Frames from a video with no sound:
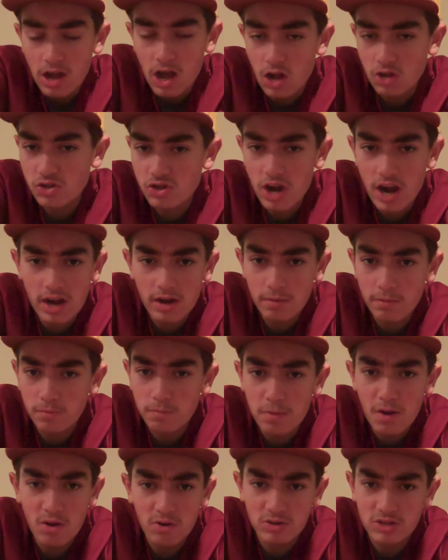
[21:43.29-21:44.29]
I'll try to
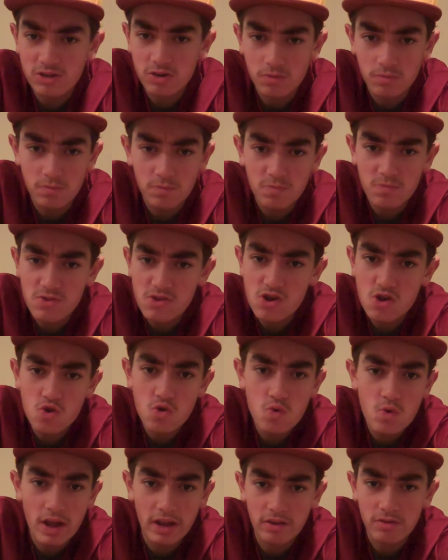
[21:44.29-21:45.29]
post a
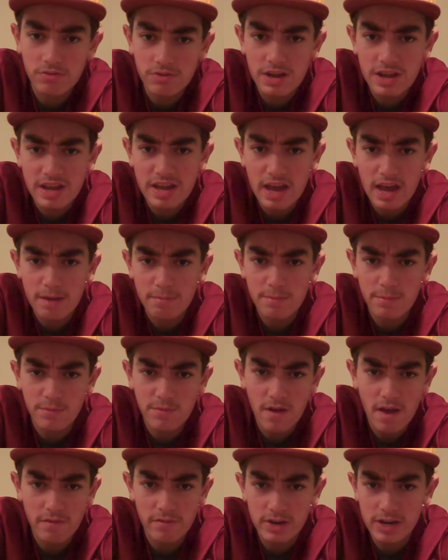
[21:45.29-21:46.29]
quick recap
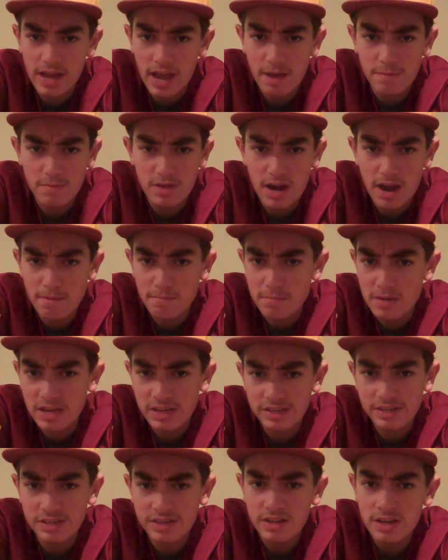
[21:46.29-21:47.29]
of every game that I
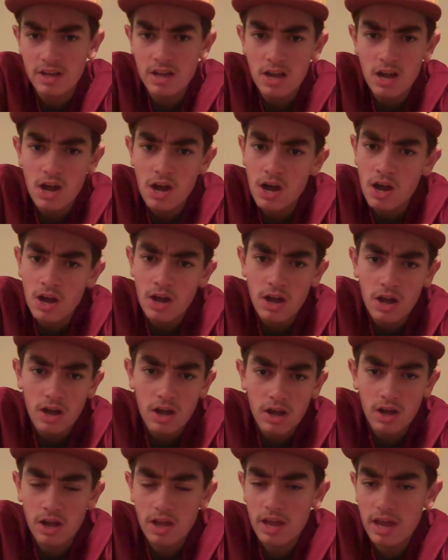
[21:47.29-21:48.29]
missed,
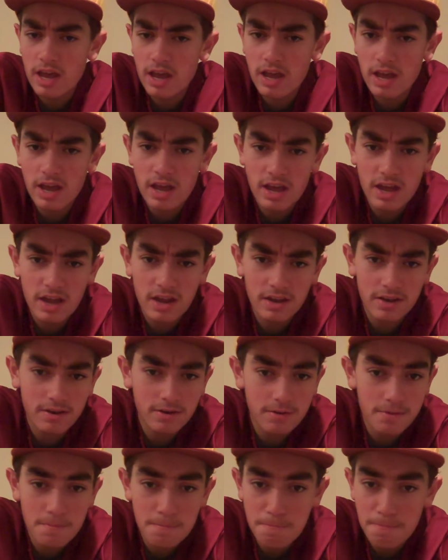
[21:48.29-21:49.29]

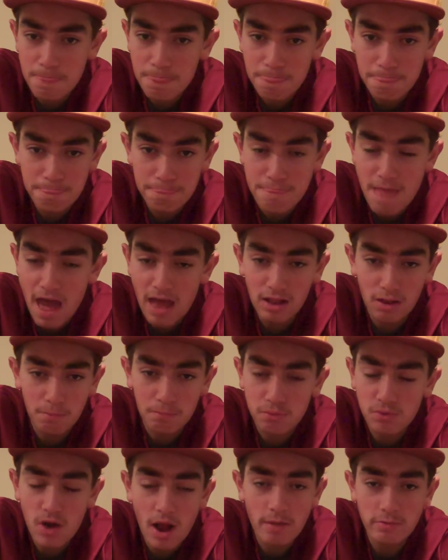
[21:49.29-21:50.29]
and that'll
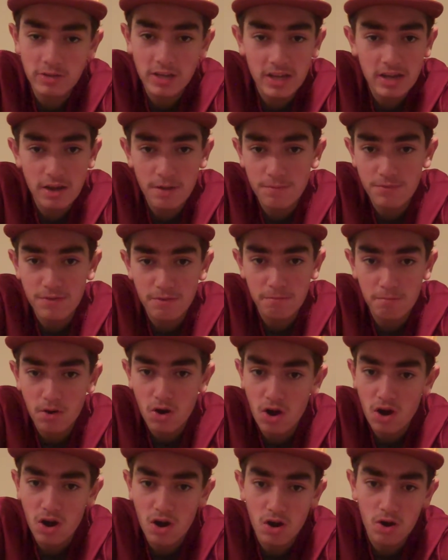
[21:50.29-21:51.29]
probably come
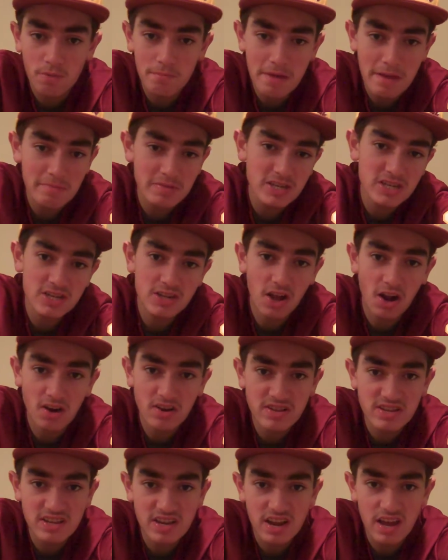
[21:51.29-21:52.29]
tomorrow, maybe
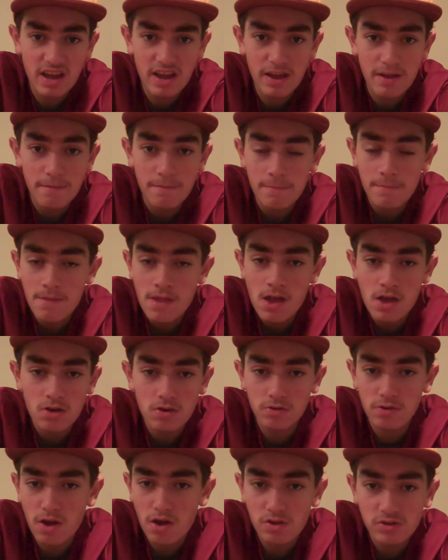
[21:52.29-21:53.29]
start tonight,
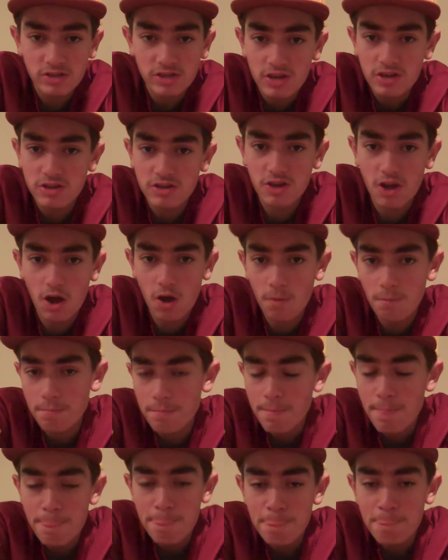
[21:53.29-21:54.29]
who knows. So,
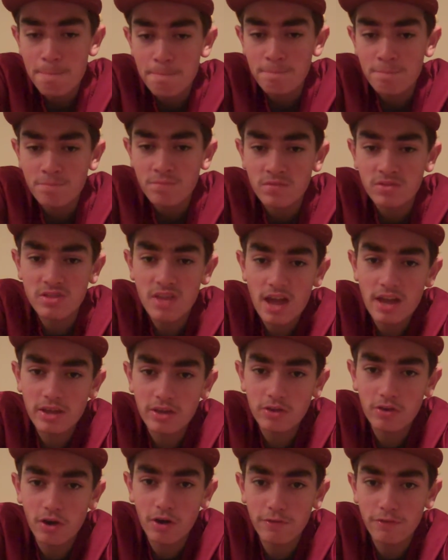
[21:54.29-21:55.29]

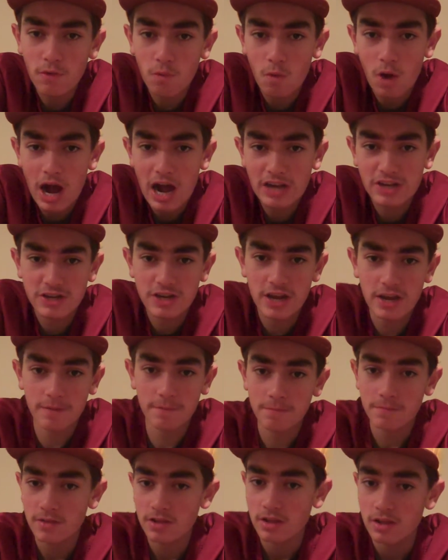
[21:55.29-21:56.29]
thank you all for
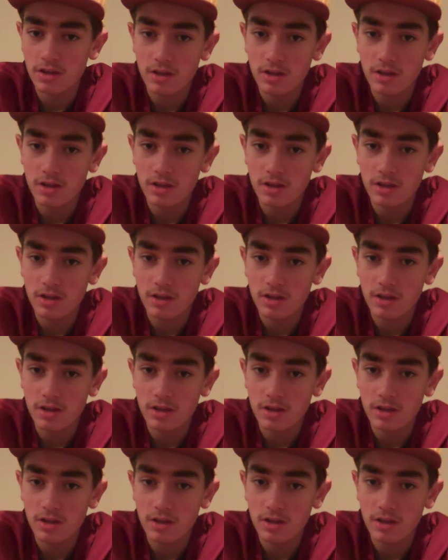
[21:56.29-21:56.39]
watching.